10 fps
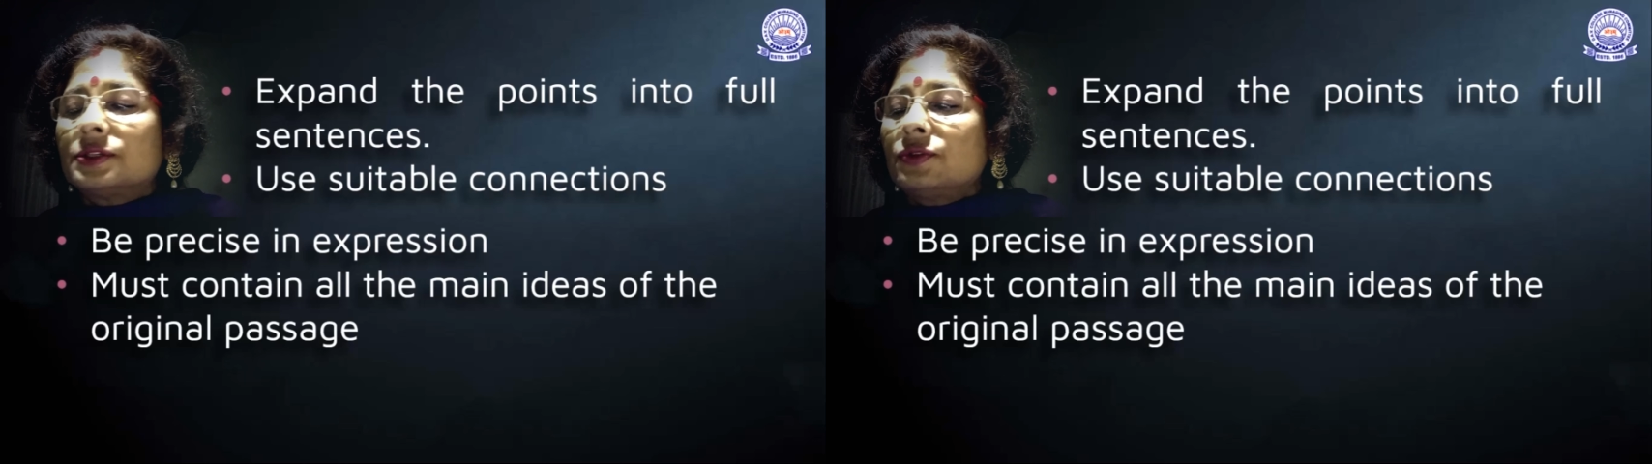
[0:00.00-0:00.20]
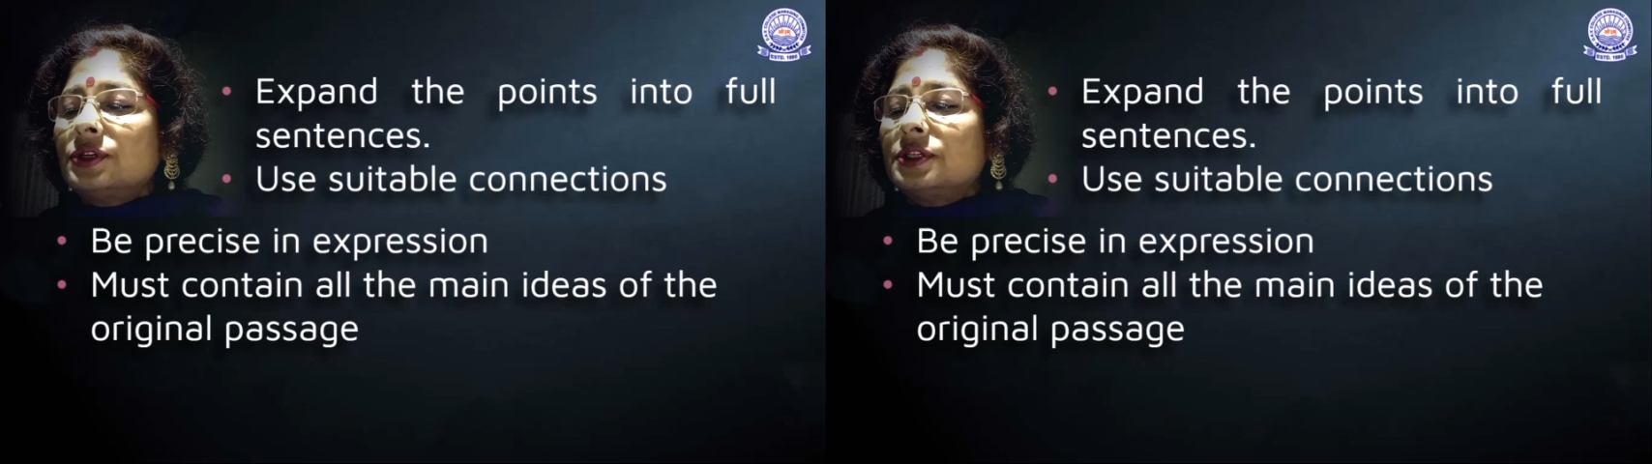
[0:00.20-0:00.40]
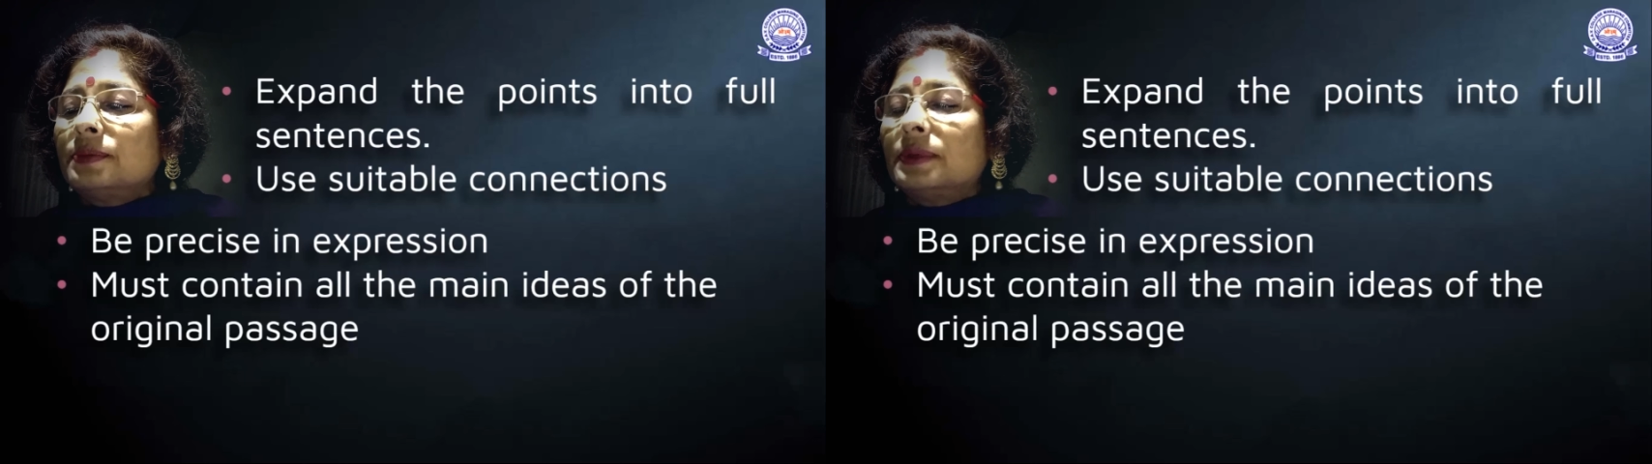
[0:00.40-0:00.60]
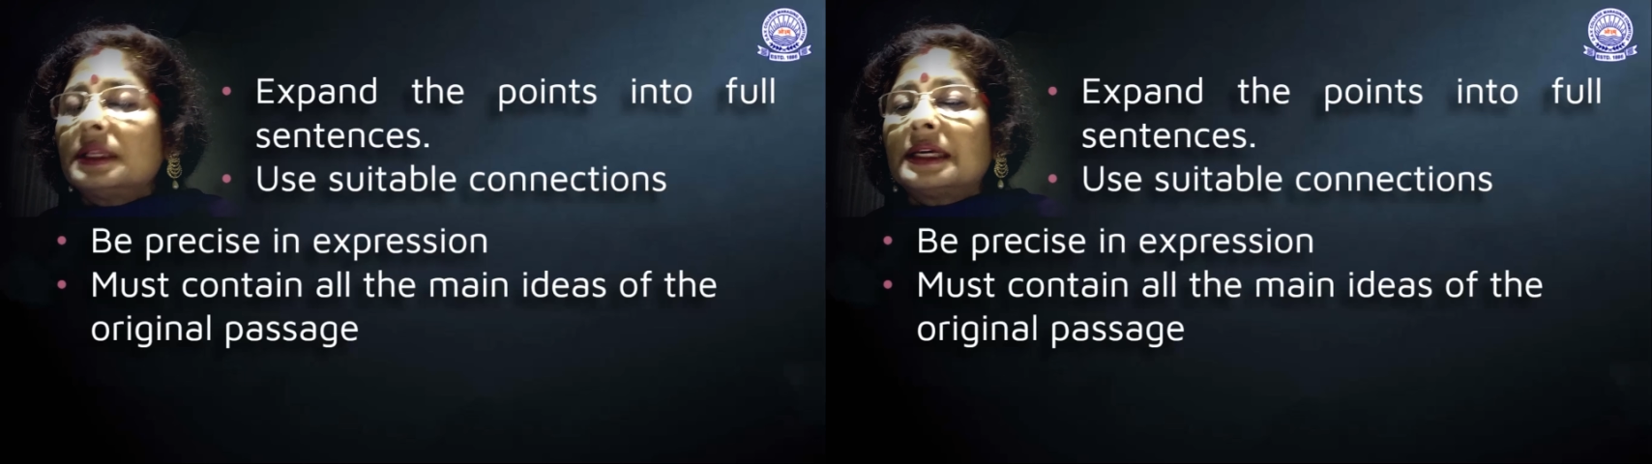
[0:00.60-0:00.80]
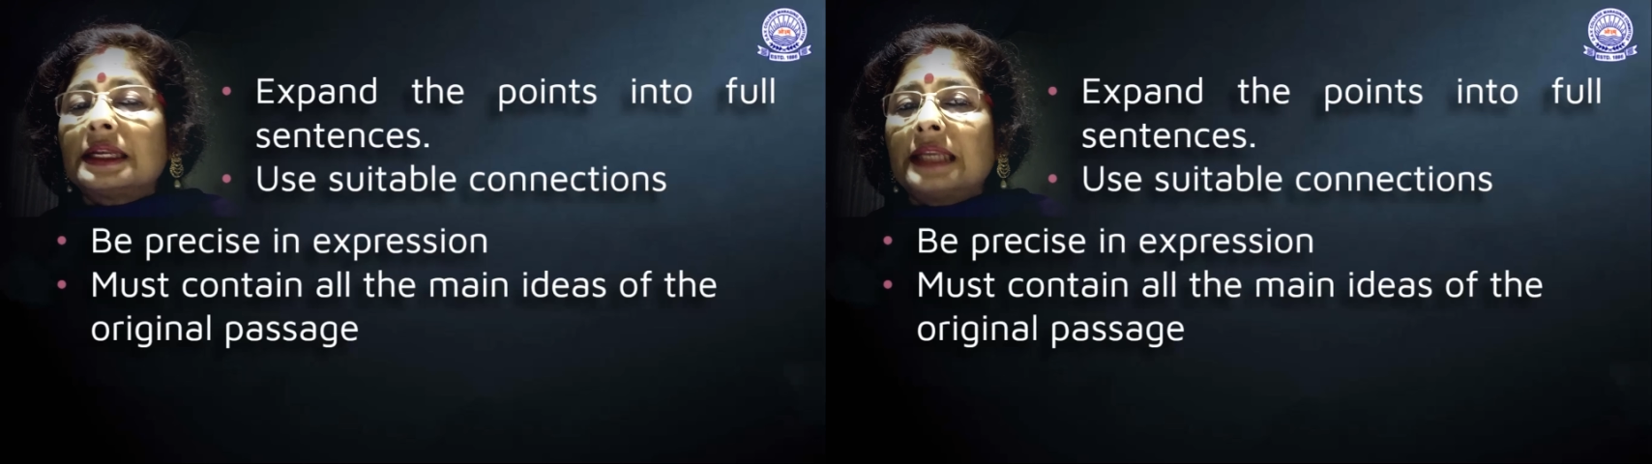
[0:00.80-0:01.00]

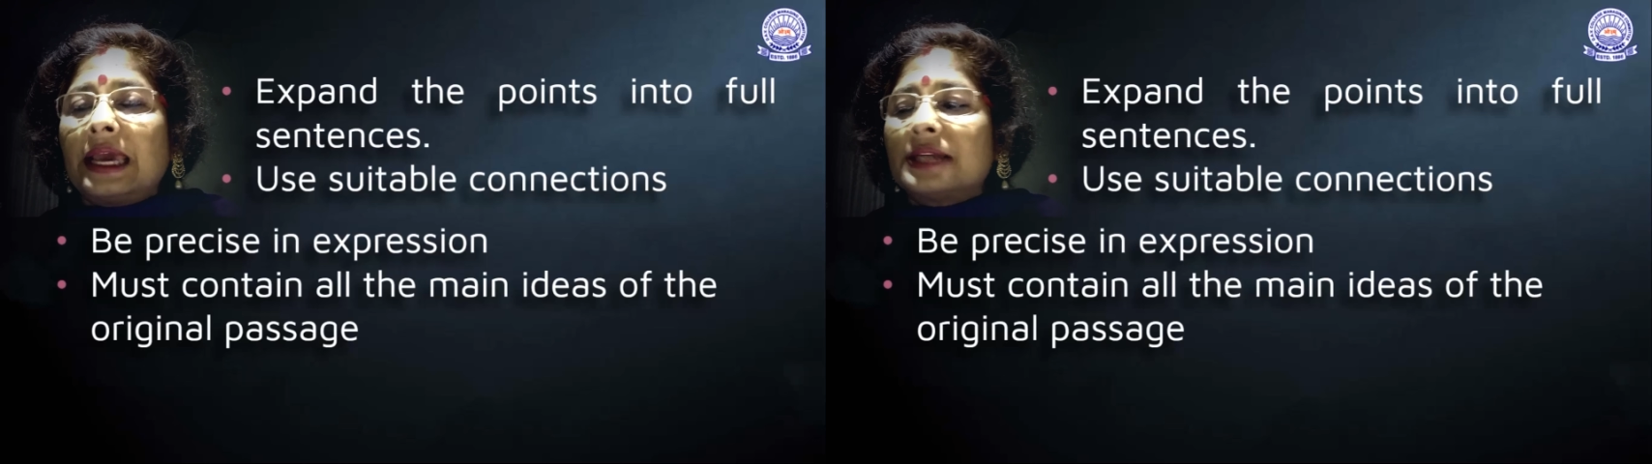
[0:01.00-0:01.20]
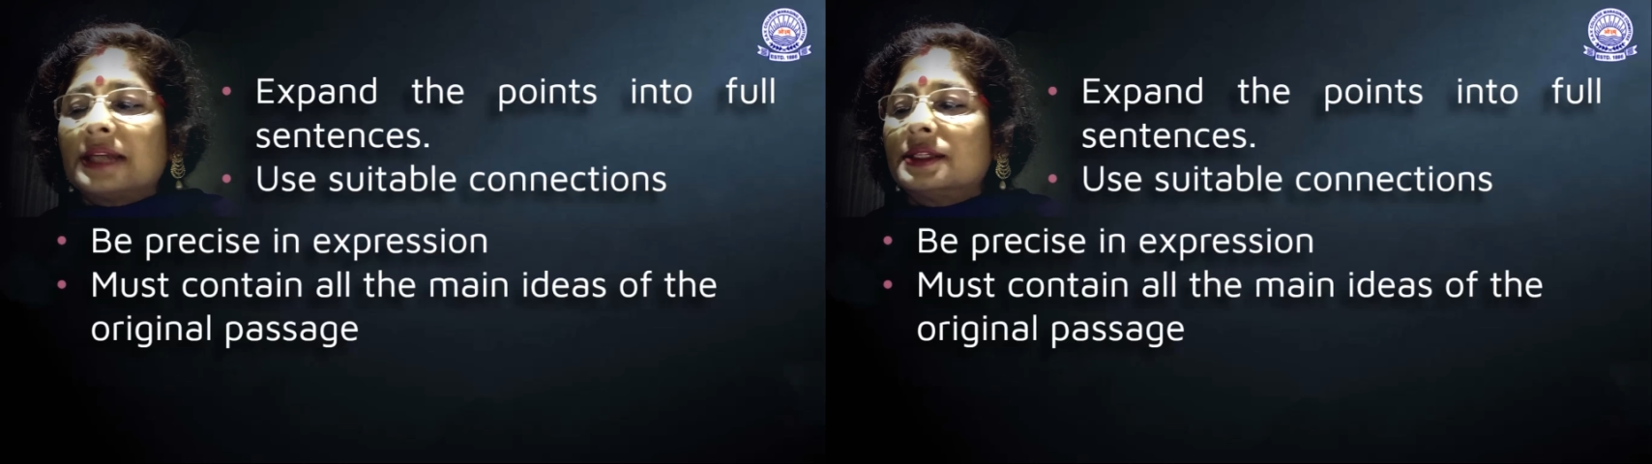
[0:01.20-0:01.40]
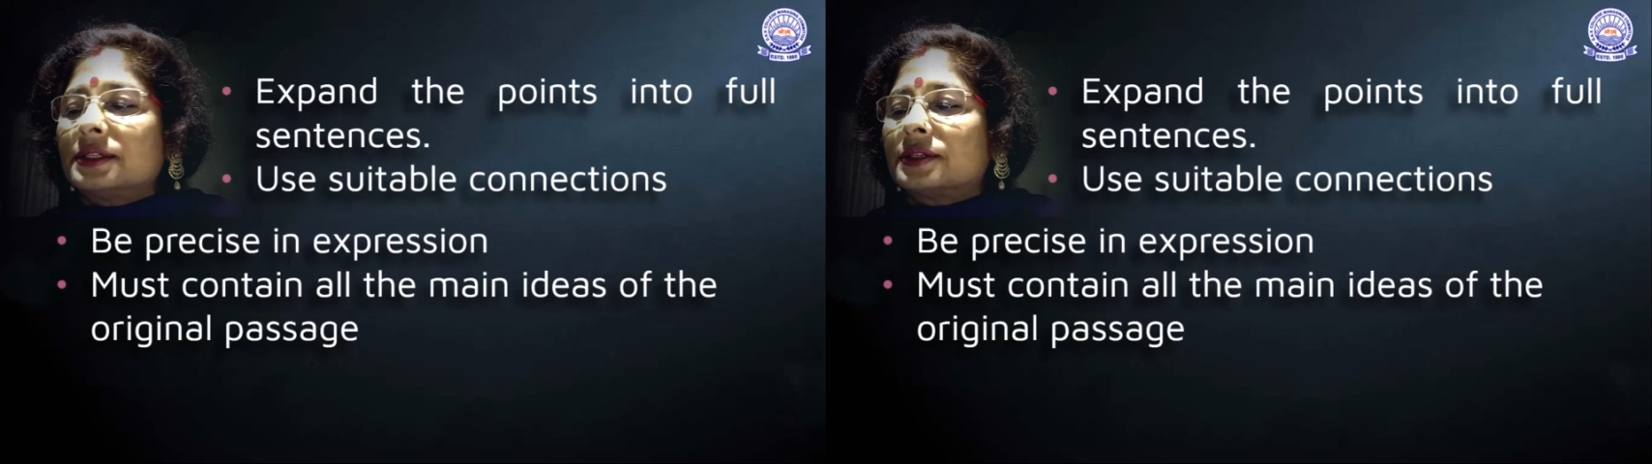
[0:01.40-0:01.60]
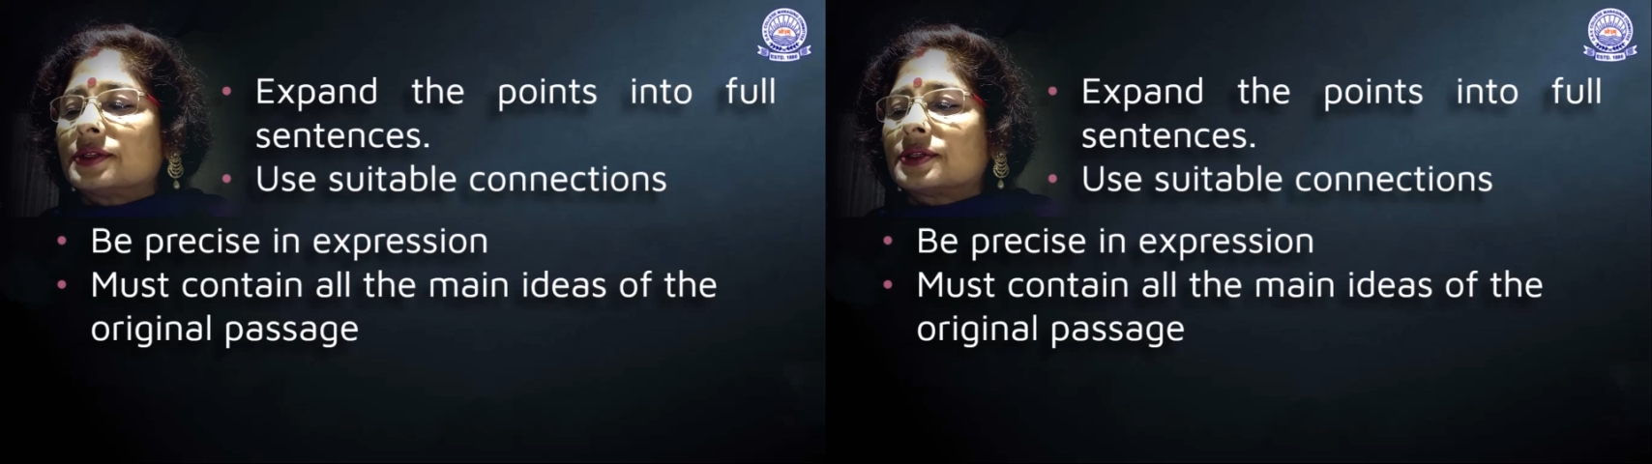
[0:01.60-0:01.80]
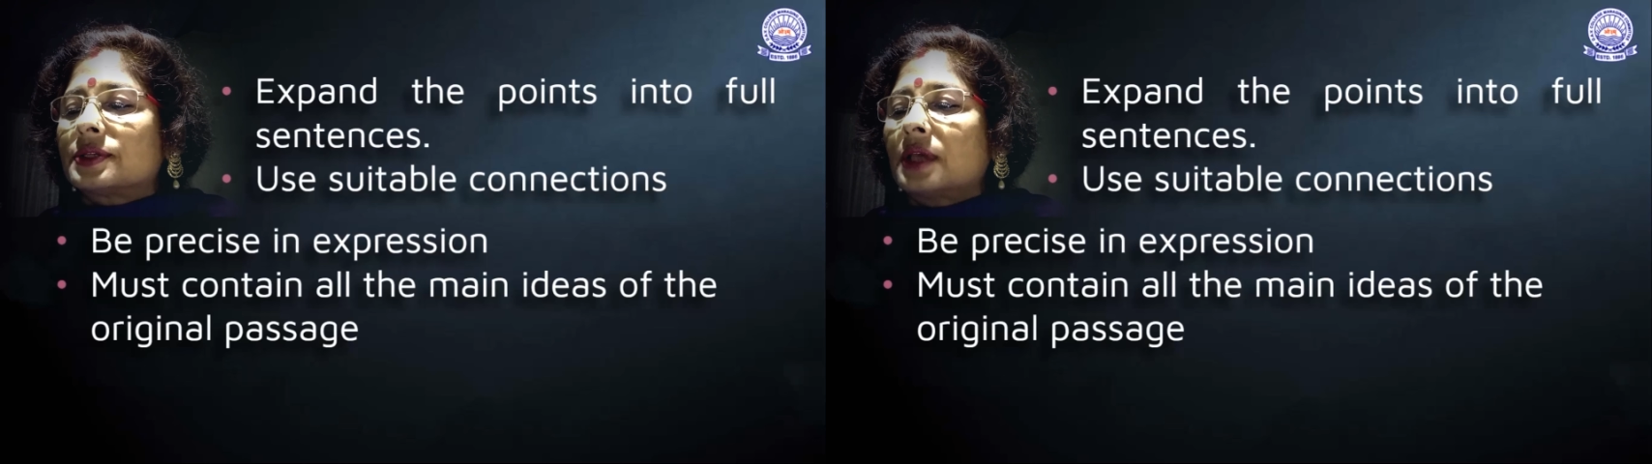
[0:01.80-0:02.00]
suitable
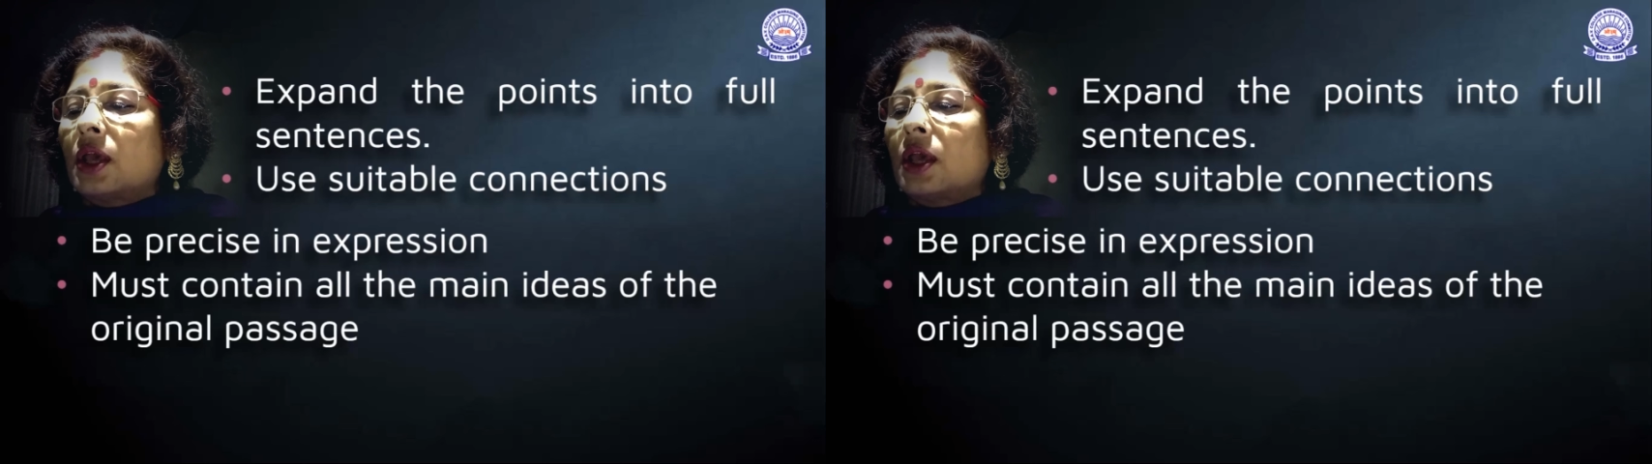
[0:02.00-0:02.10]
connectors.